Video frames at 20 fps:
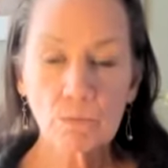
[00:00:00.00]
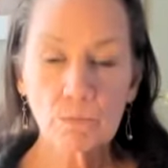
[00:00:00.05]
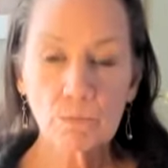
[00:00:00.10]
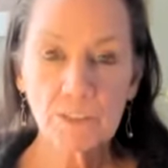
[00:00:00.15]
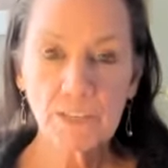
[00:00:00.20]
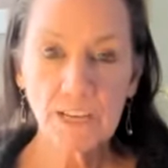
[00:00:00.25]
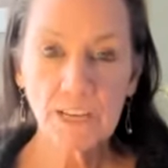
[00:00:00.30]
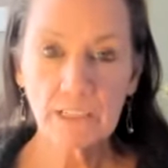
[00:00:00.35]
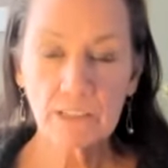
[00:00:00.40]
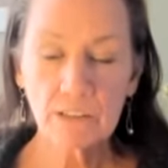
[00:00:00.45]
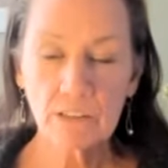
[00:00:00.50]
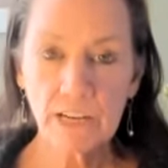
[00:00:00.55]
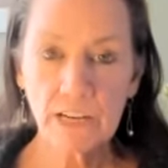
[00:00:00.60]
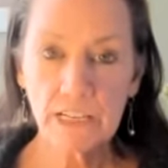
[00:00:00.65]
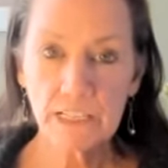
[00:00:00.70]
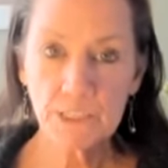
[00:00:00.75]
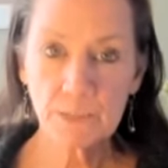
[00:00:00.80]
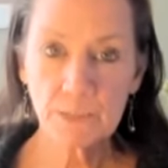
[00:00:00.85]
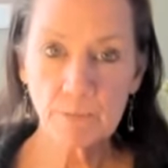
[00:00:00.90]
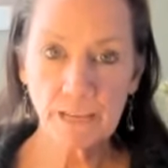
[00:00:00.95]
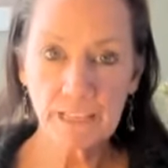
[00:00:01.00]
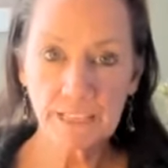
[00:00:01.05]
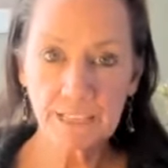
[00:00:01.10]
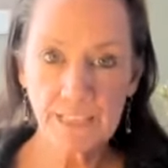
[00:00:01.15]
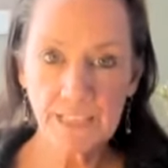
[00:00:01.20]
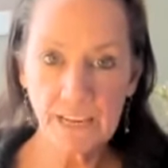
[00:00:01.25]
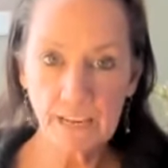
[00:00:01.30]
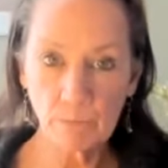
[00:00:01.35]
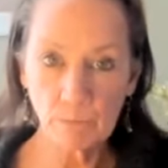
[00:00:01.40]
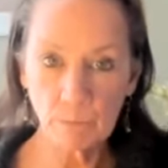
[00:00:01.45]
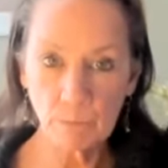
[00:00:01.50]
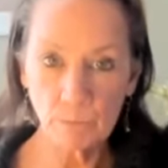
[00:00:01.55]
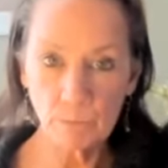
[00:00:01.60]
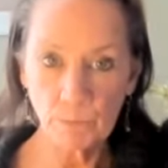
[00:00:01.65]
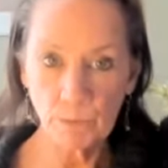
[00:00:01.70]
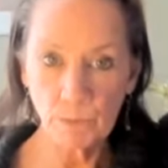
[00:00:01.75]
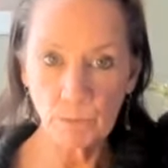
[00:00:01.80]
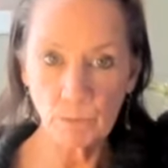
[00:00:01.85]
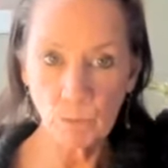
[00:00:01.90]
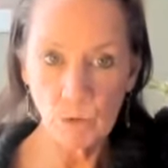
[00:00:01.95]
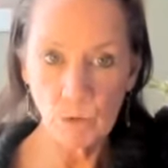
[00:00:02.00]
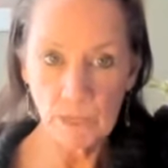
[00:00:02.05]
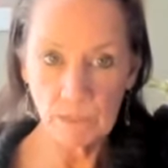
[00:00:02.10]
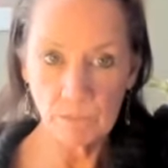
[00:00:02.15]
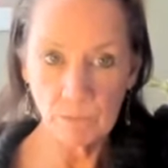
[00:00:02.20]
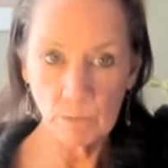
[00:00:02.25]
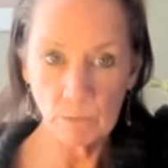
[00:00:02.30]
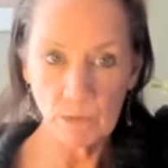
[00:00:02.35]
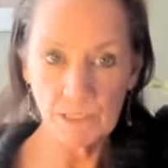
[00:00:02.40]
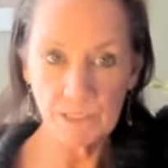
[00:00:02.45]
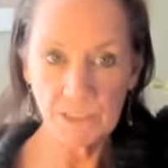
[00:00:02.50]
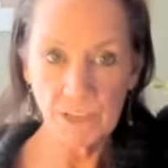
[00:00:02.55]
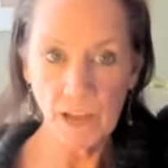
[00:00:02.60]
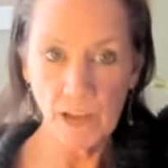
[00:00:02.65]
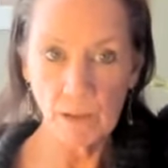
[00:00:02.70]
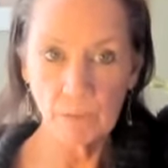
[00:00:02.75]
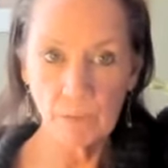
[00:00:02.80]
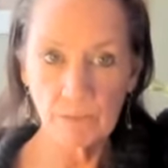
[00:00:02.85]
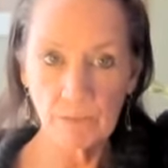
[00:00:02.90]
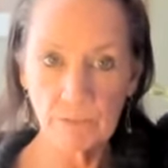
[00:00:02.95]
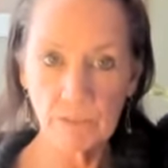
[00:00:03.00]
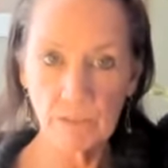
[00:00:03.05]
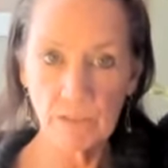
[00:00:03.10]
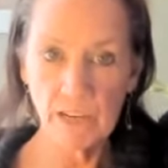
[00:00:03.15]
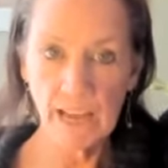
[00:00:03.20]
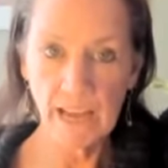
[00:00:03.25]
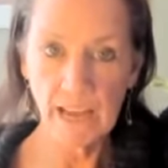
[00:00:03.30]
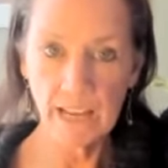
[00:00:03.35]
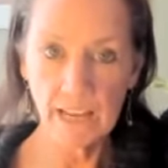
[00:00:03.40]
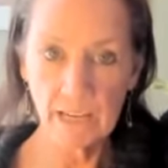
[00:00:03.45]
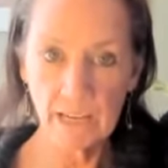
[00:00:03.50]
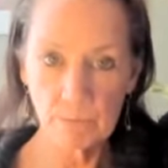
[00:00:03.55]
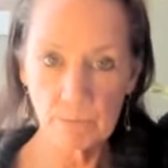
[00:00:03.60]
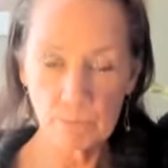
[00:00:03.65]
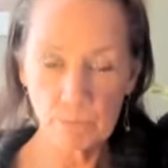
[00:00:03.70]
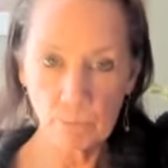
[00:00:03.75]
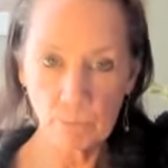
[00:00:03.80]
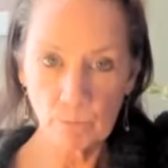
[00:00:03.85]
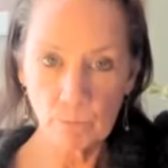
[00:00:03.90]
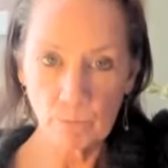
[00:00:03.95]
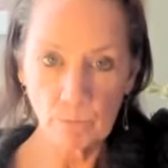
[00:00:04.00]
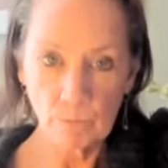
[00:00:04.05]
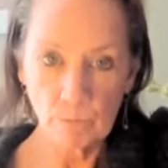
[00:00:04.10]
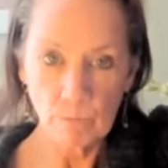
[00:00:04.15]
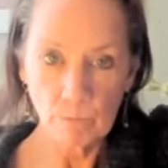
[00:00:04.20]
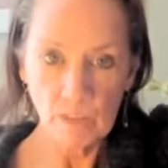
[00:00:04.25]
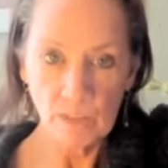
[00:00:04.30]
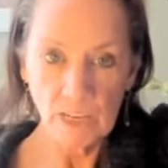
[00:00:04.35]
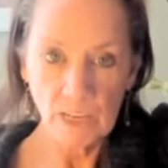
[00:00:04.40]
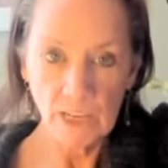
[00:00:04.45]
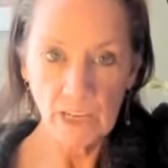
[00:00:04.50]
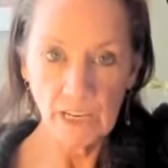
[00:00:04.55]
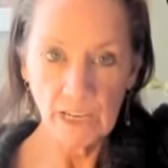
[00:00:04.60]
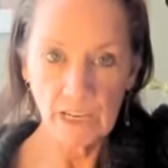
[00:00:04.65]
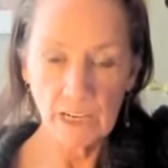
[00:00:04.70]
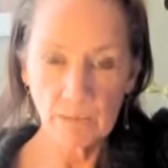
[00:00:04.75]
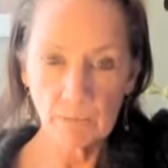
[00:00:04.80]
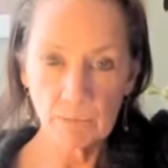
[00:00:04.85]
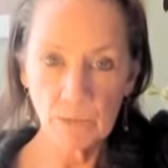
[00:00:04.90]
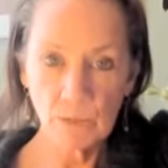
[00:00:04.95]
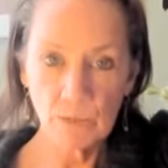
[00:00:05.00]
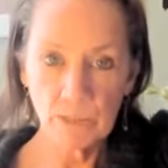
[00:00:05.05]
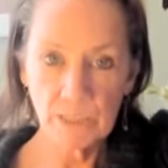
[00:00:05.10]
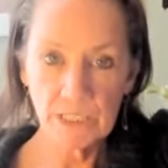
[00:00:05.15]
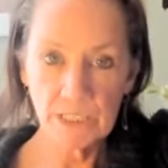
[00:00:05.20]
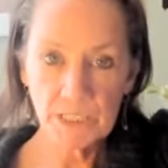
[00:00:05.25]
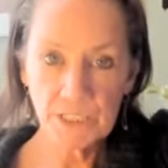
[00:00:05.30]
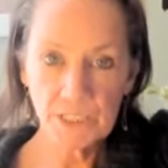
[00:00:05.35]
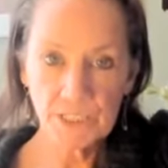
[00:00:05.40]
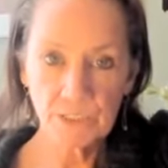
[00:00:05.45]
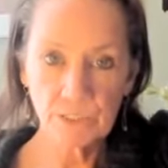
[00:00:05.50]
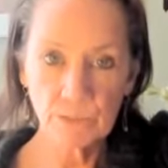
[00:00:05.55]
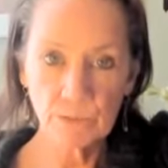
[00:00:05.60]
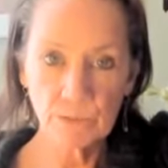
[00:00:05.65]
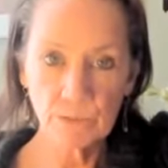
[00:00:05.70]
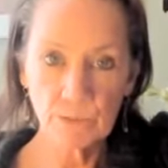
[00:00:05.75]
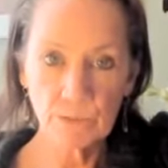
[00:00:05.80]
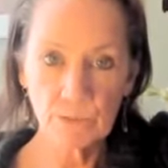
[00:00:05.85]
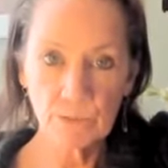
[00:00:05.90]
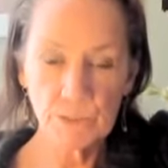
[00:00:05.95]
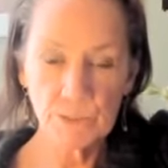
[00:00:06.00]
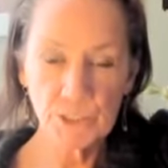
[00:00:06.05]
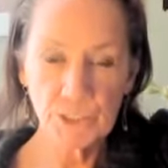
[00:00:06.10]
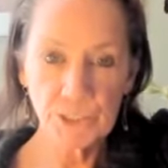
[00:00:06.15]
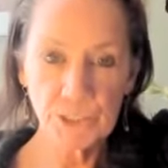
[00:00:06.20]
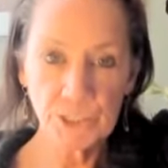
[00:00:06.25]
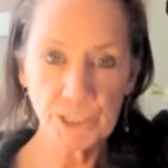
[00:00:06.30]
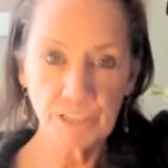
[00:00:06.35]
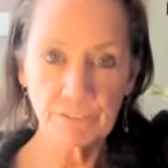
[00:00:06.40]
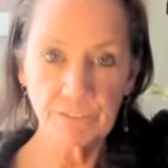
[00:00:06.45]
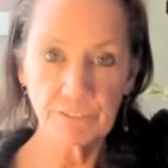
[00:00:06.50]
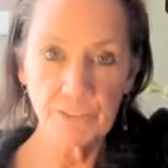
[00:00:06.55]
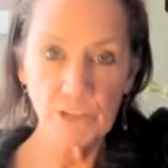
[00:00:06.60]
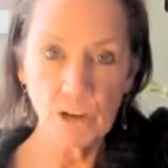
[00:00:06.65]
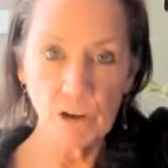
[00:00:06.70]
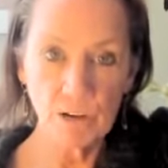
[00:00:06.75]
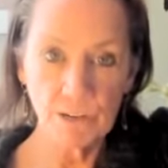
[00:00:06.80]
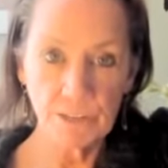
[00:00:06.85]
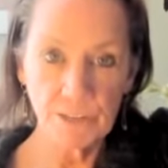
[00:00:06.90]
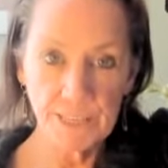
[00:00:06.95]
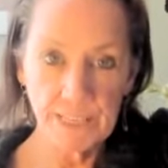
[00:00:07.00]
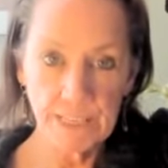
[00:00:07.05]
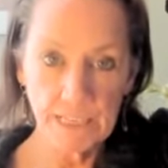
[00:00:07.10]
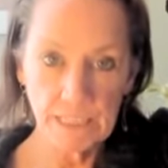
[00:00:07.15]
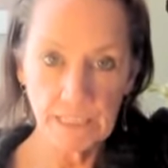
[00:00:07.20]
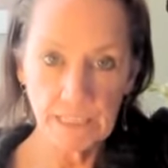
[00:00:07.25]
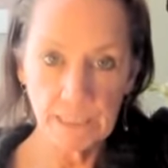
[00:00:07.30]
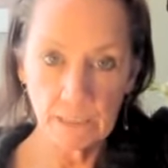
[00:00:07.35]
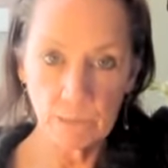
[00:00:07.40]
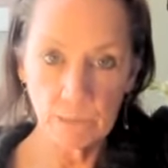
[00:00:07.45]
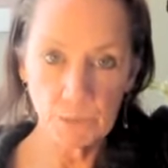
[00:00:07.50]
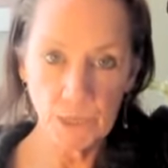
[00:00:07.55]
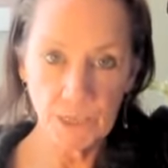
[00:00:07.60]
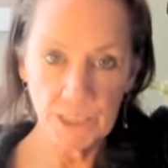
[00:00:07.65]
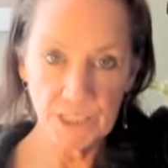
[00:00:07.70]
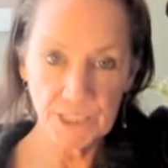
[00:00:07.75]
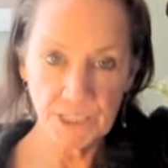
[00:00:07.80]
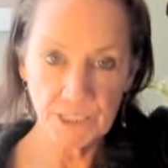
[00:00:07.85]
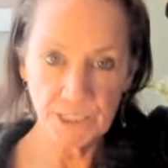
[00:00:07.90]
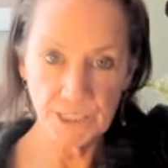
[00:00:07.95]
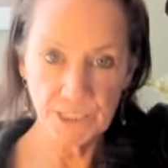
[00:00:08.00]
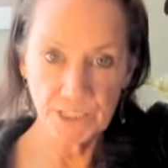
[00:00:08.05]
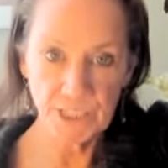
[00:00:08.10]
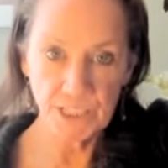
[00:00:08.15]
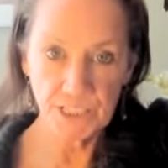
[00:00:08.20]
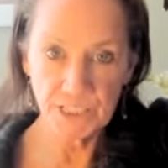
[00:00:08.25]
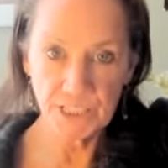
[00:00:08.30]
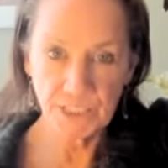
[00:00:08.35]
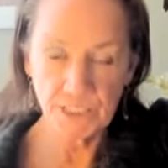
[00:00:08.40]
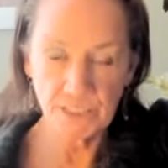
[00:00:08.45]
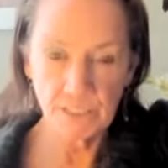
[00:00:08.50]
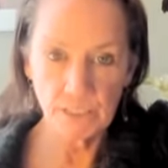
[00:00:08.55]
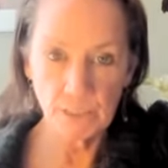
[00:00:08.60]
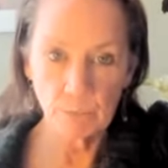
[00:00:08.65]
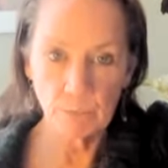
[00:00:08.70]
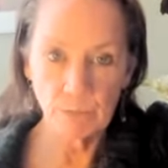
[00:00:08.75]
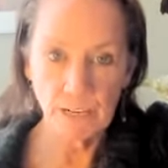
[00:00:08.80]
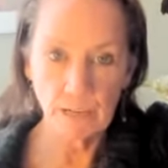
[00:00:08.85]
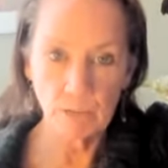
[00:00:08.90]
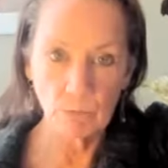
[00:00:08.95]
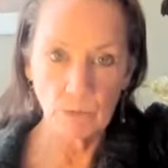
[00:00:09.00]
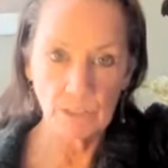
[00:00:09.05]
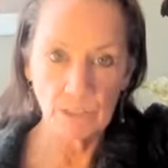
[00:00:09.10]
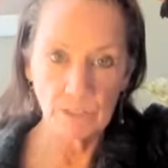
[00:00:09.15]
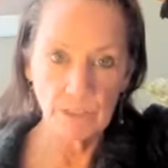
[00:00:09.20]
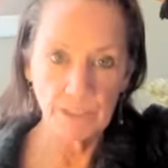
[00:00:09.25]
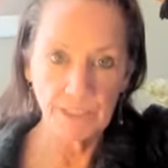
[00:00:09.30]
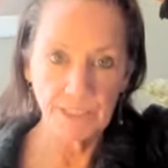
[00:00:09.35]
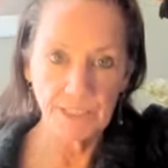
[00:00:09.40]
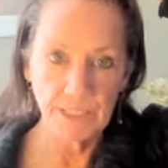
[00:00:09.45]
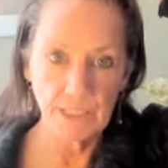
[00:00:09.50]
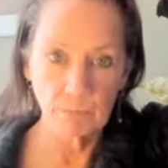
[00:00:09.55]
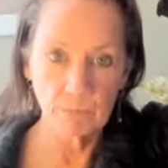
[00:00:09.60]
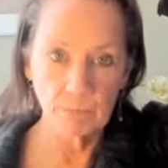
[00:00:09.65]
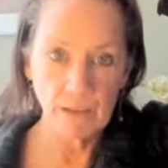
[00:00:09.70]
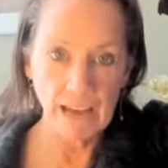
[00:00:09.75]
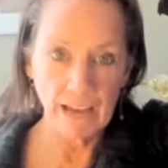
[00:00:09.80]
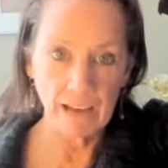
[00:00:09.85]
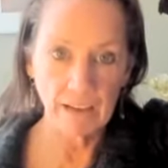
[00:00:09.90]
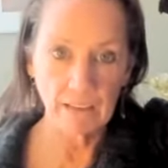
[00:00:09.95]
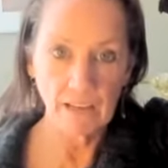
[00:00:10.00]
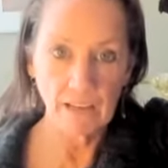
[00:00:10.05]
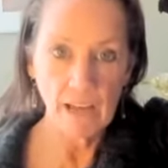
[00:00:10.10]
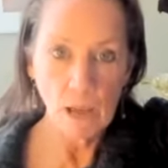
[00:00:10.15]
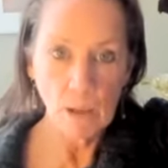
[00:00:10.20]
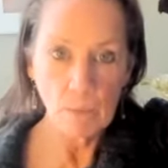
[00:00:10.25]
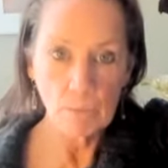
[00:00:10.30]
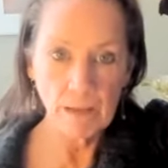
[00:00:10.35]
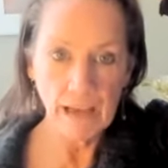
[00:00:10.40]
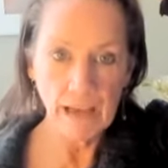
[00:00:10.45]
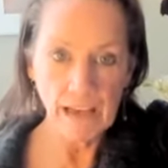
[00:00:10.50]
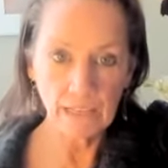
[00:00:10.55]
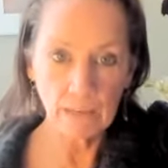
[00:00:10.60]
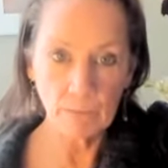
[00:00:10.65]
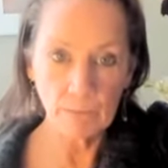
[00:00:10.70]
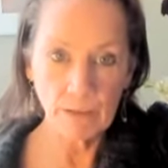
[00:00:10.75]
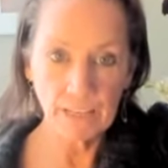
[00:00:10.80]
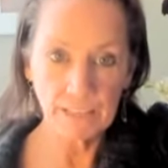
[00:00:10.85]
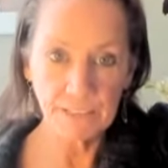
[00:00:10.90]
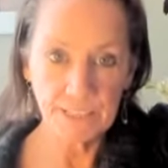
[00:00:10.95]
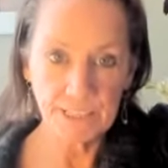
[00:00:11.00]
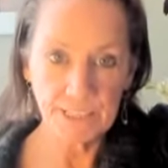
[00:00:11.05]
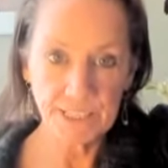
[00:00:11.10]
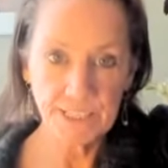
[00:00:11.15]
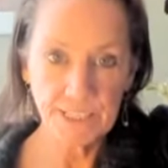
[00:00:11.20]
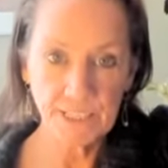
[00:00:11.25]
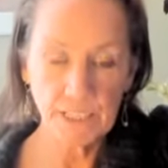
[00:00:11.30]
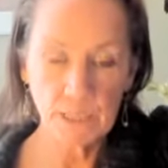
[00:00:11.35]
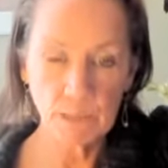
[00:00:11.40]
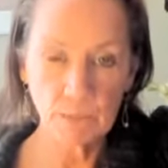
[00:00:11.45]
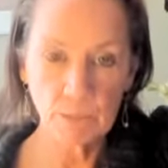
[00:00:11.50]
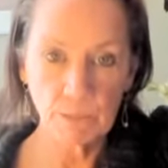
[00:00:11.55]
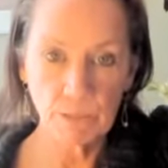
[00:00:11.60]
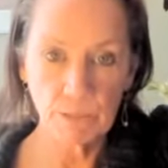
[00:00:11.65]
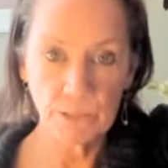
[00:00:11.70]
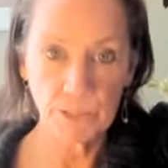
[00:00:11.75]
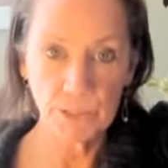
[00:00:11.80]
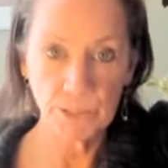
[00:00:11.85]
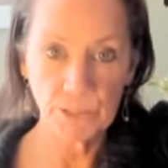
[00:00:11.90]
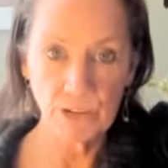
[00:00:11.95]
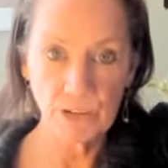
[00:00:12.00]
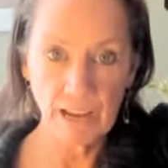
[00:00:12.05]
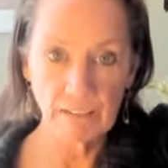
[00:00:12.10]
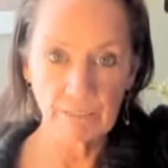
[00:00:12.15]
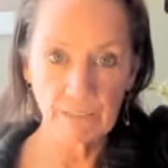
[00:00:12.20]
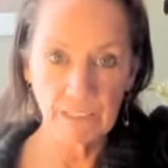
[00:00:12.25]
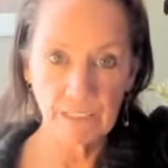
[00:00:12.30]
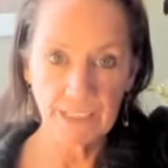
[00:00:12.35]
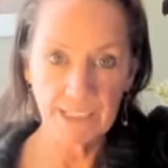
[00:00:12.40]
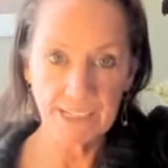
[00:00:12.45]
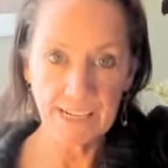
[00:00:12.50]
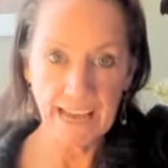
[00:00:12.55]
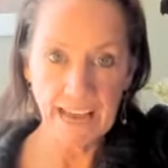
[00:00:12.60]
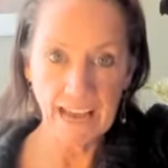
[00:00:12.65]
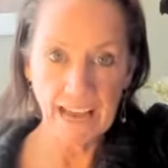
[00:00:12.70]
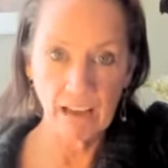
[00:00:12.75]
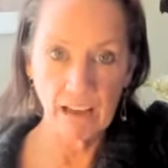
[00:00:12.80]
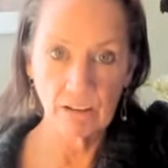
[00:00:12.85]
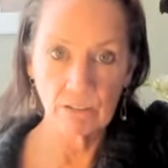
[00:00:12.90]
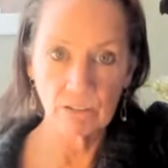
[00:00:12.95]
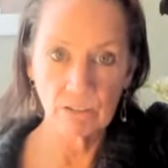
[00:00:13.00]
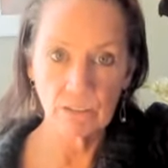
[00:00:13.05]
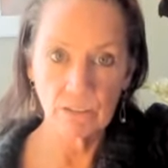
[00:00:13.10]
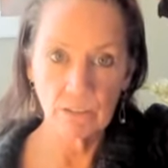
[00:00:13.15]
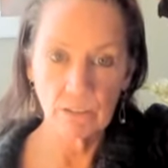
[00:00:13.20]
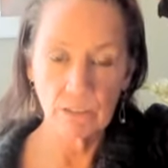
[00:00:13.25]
take your hands back down, but put one of them on top of your head. And I'm going to shift our thinking process just a little bit. I want you to think back about the sitting bones traveling down,